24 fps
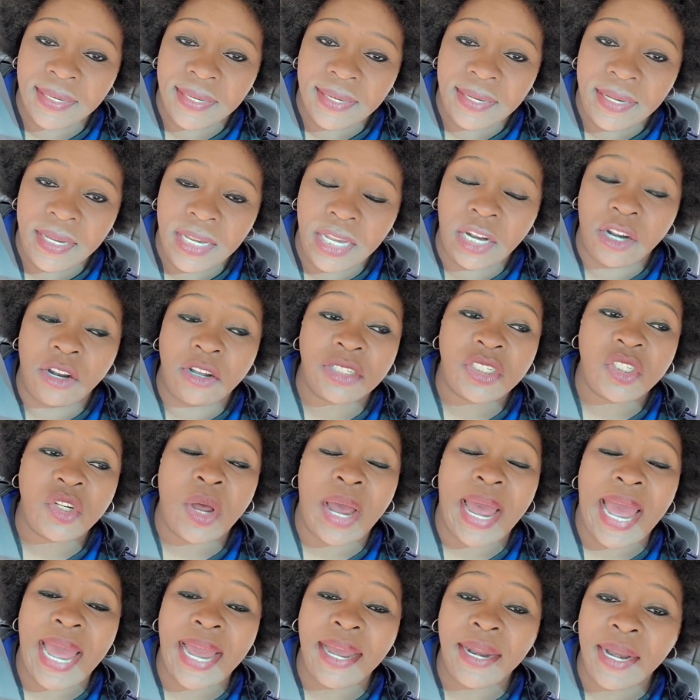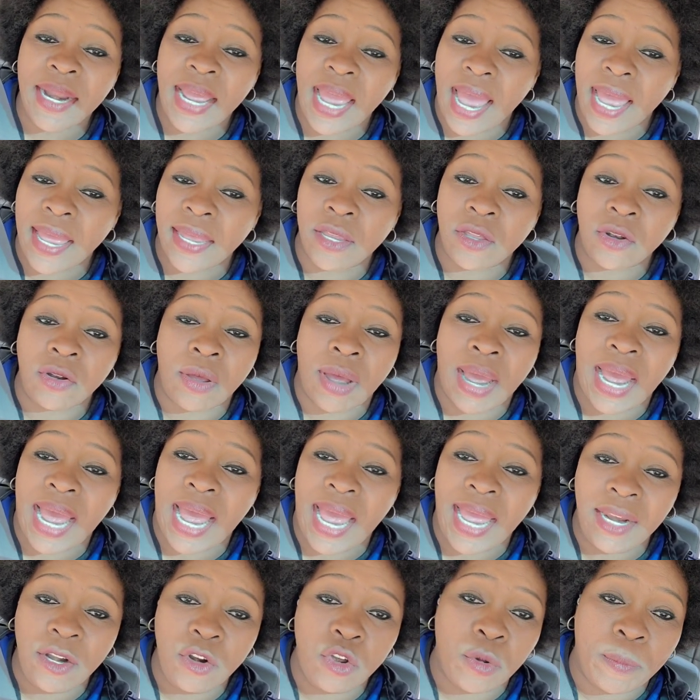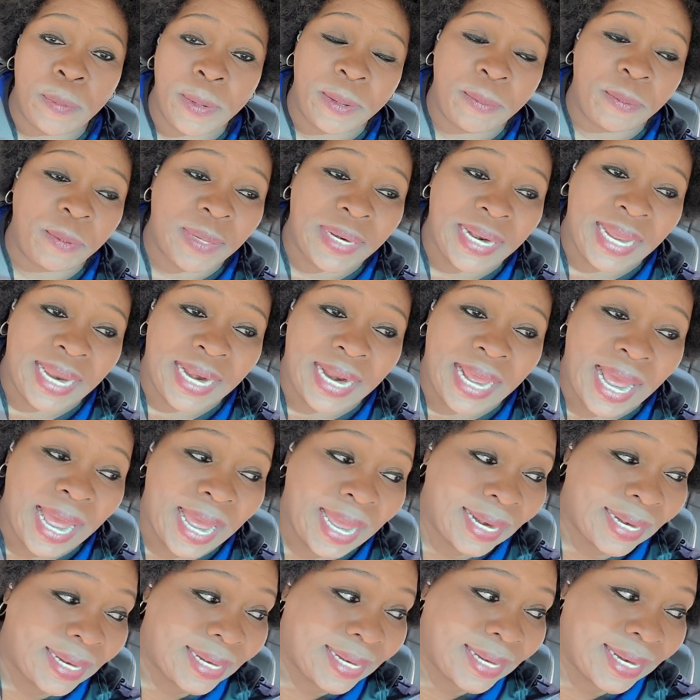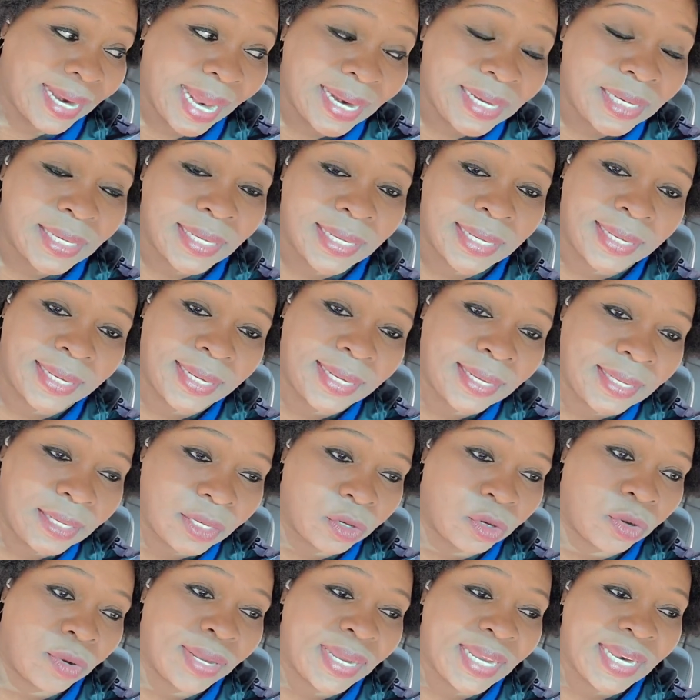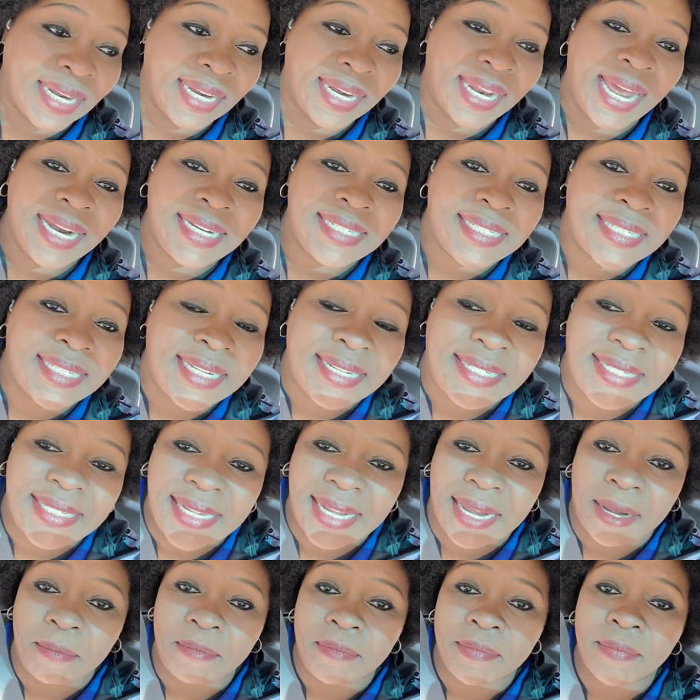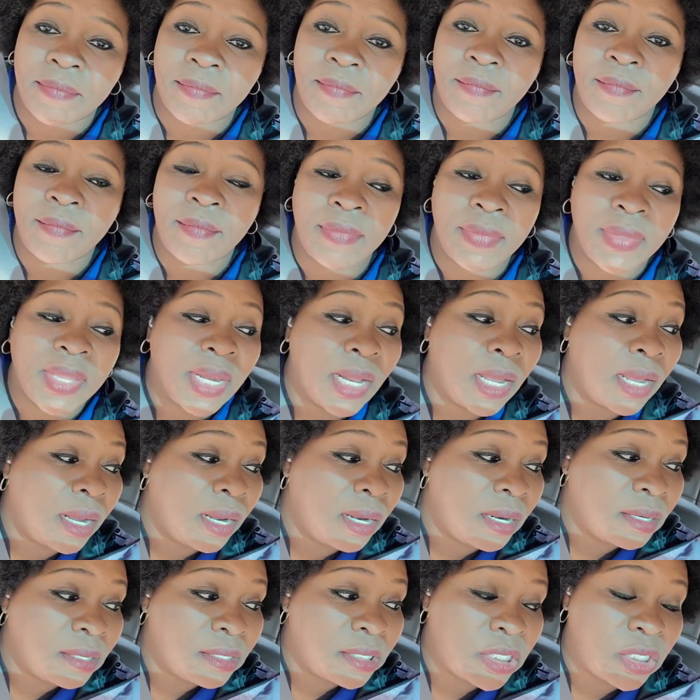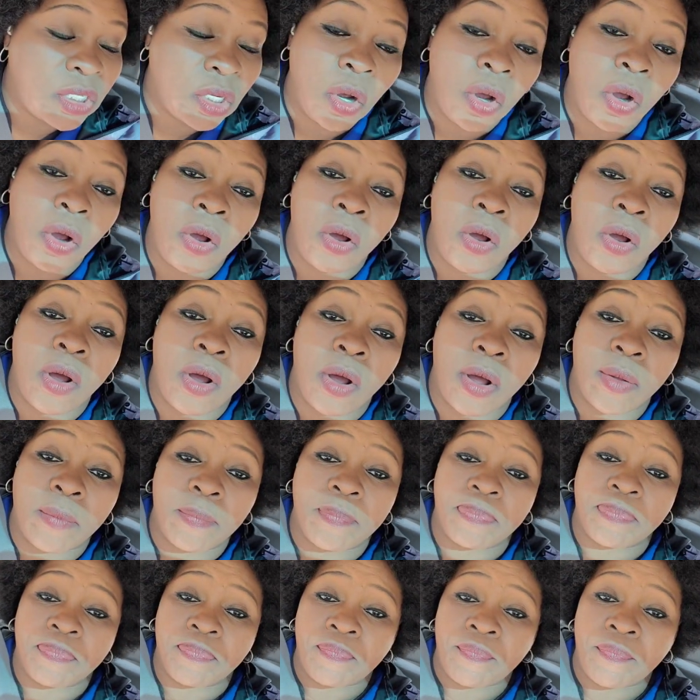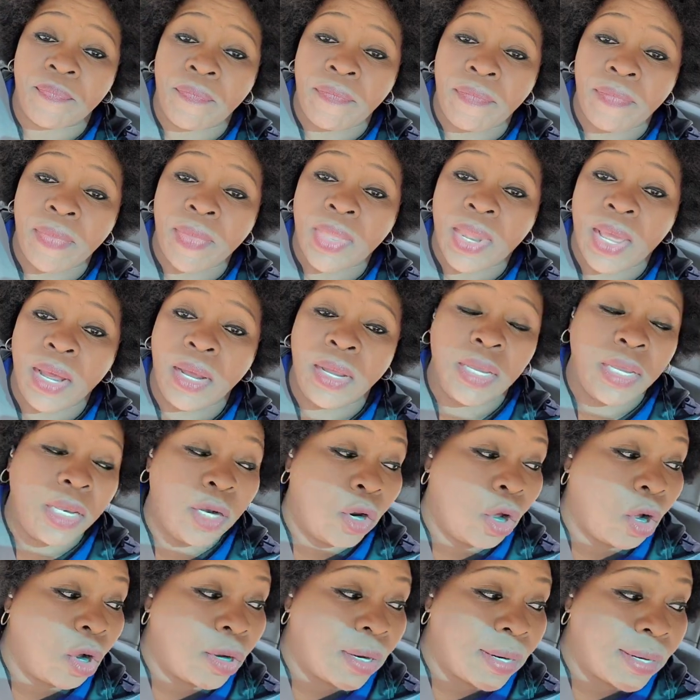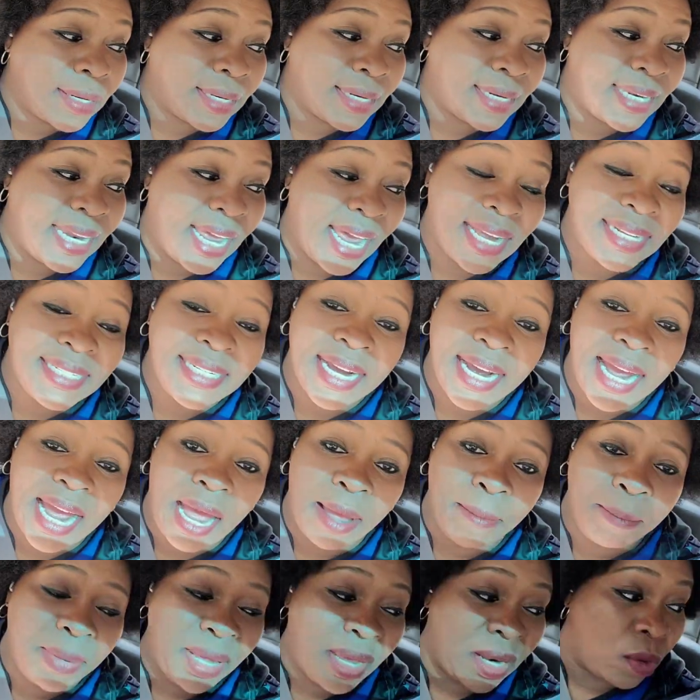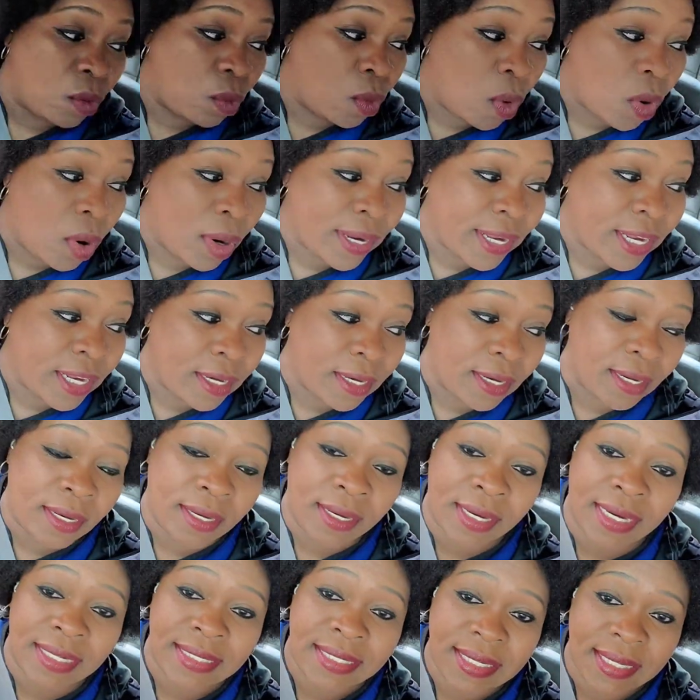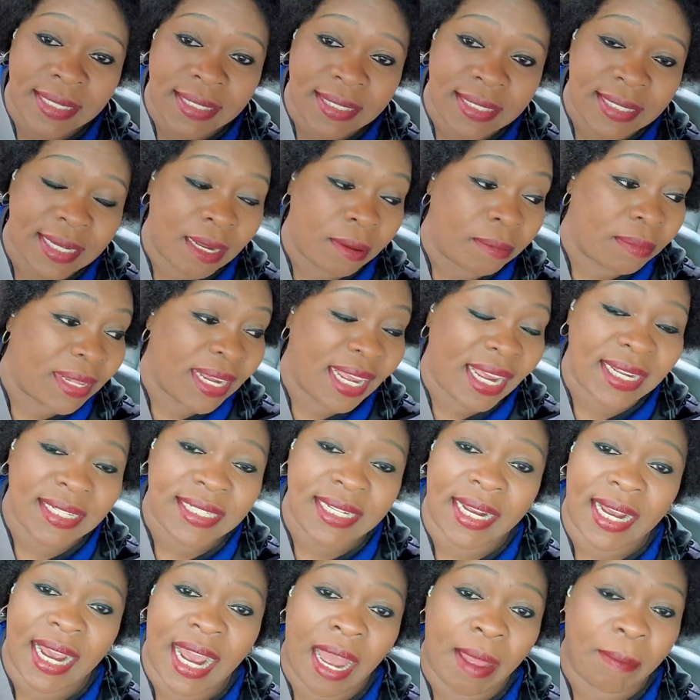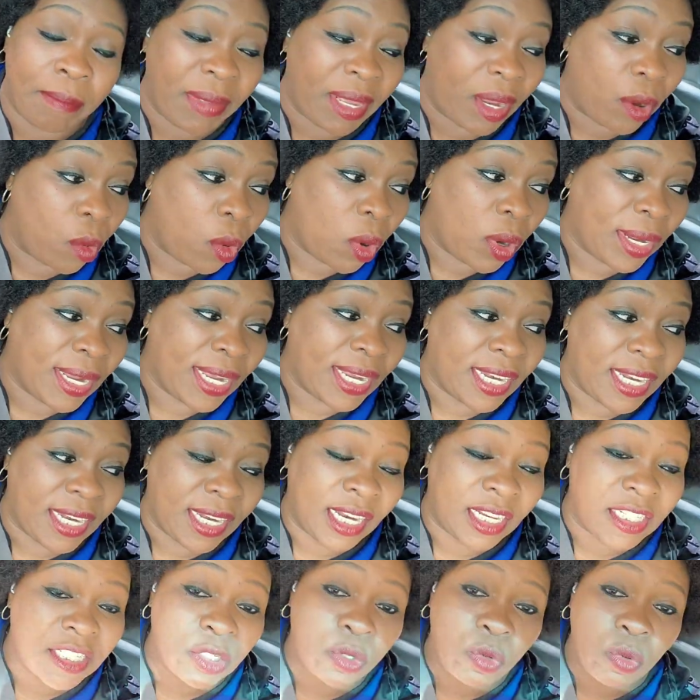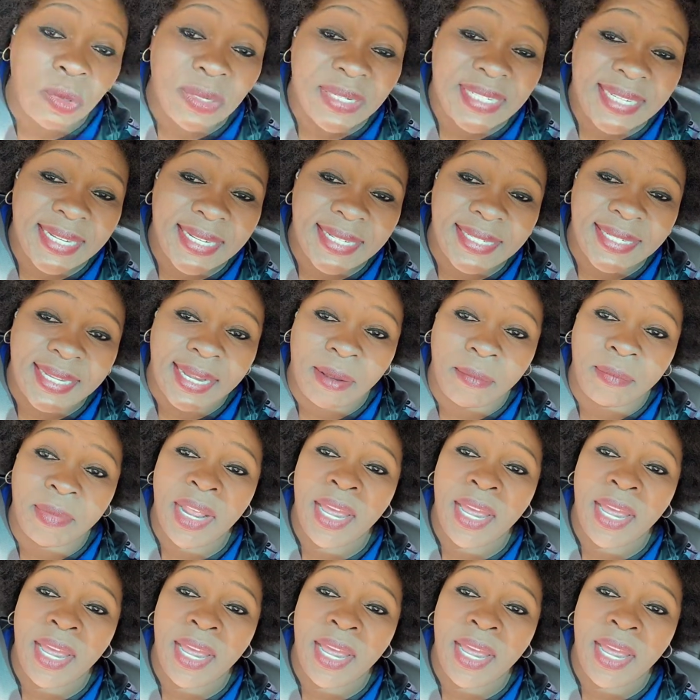So I know people that are that in that system. So there's a Gambian working in the system, there's a Gambian working in the school system,